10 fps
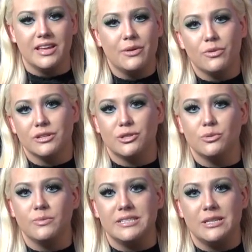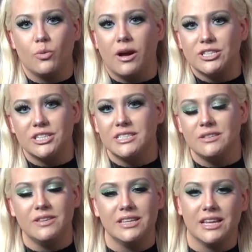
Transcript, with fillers: They were too busy watching TV,